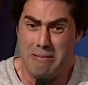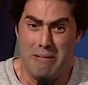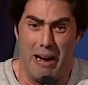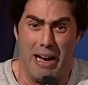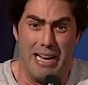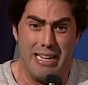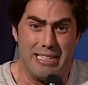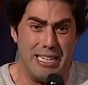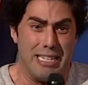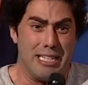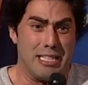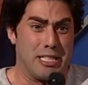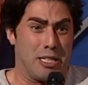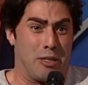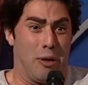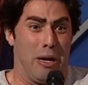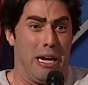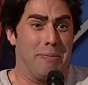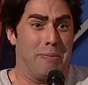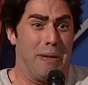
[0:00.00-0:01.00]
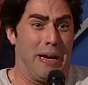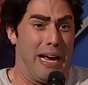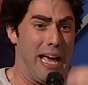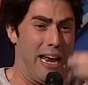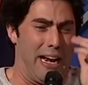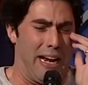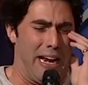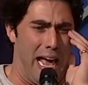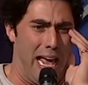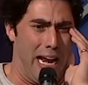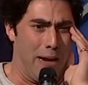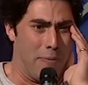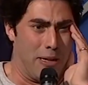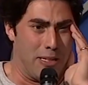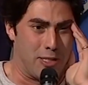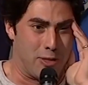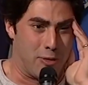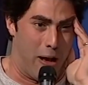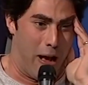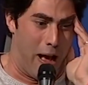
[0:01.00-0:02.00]
Why is he screaming at an
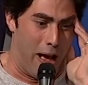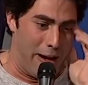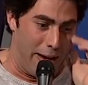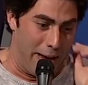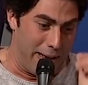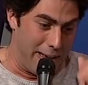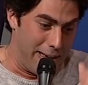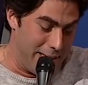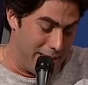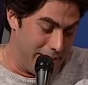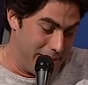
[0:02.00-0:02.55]
animatronic?